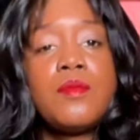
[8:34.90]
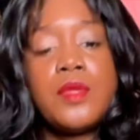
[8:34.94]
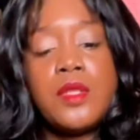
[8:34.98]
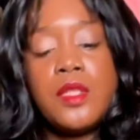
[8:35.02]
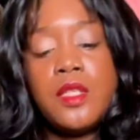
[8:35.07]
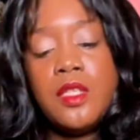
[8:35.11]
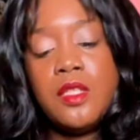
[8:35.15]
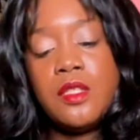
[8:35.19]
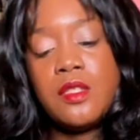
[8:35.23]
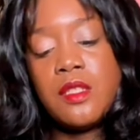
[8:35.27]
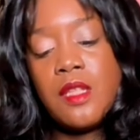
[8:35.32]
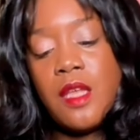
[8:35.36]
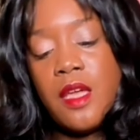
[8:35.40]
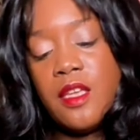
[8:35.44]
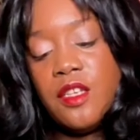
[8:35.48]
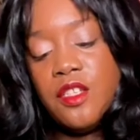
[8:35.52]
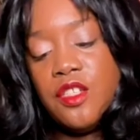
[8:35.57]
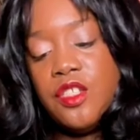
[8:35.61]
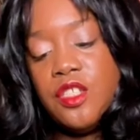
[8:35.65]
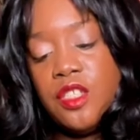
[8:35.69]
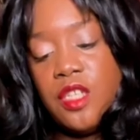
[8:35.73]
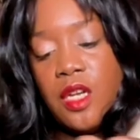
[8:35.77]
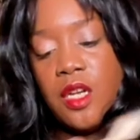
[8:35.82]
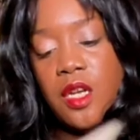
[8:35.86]
Please like,
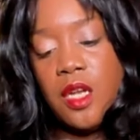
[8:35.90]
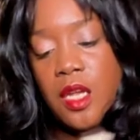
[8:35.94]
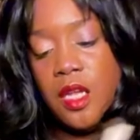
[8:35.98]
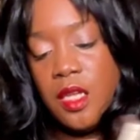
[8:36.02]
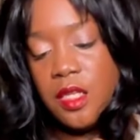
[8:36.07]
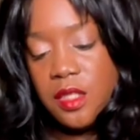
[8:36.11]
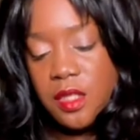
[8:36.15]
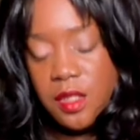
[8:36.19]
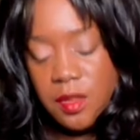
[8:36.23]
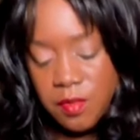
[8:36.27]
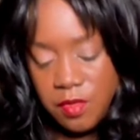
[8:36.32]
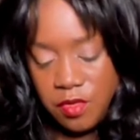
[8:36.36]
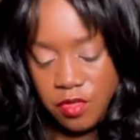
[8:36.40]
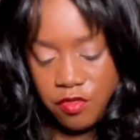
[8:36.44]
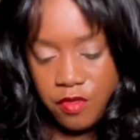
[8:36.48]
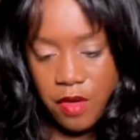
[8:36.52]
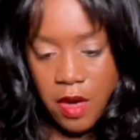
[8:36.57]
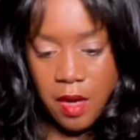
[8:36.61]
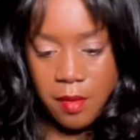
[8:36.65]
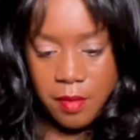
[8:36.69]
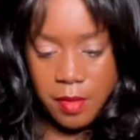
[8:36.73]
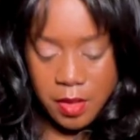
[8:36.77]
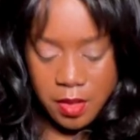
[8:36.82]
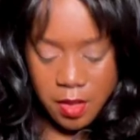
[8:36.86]
share, and
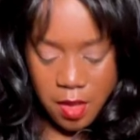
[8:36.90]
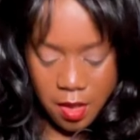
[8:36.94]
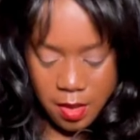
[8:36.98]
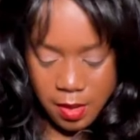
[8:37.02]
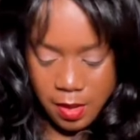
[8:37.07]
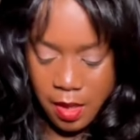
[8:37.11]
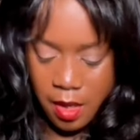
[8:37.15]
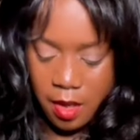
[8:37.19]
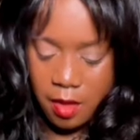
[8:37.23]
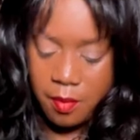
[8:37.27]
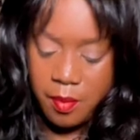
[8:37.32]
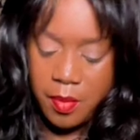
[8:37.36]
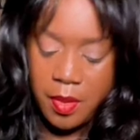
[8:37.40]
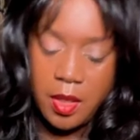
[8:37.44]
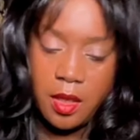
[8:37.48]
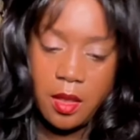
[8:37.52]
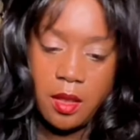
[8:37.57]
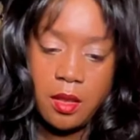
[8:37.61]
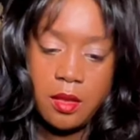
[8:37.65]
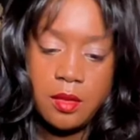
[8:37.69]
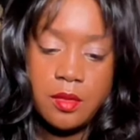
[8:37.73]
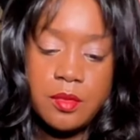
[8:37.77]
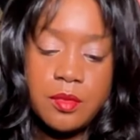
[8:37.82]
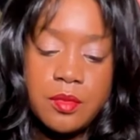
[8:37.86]
subscribe. Hit that like
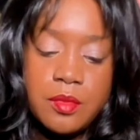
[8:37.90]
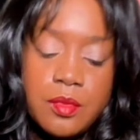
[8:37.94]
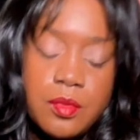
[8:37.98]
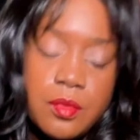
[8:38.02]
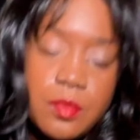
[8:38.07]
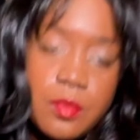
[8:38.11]
button.